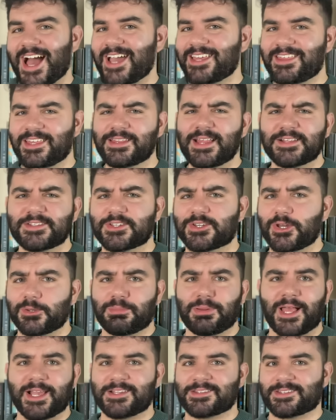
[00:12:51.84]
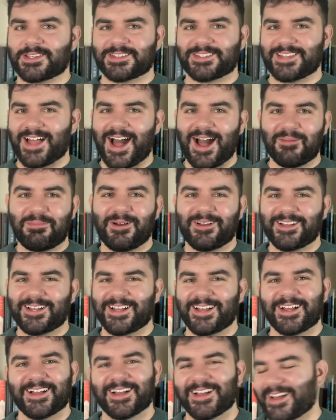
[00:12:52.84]
I think that's a good place to stop.
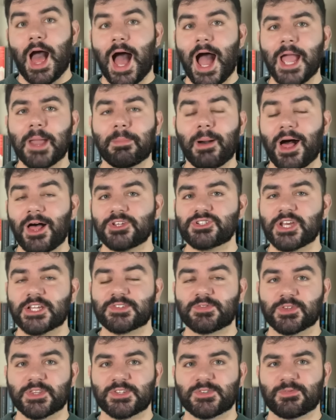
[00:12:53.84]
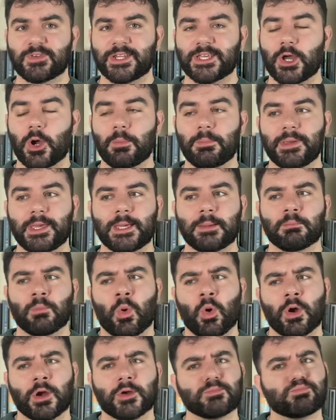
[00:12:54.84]
I apologize for this video being
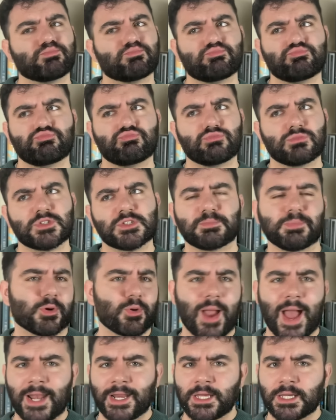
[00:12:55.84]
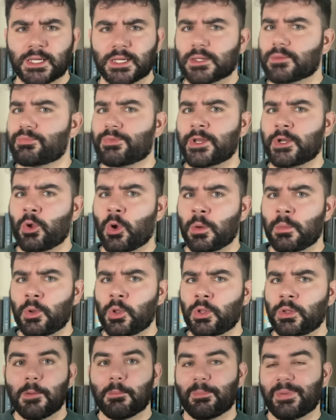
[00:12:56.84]
more sporadic than
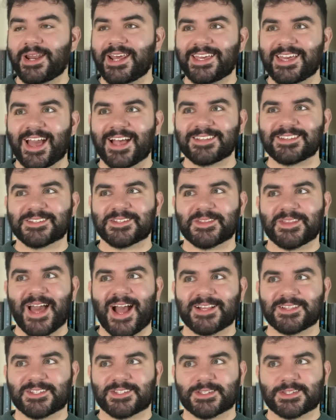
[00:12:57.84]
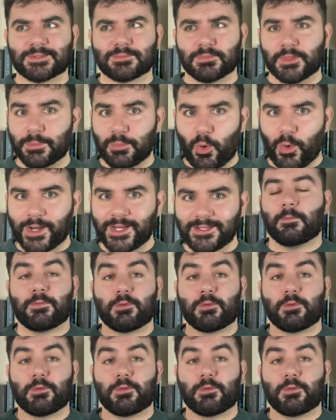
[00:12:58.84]
normal, but I guess that's the point.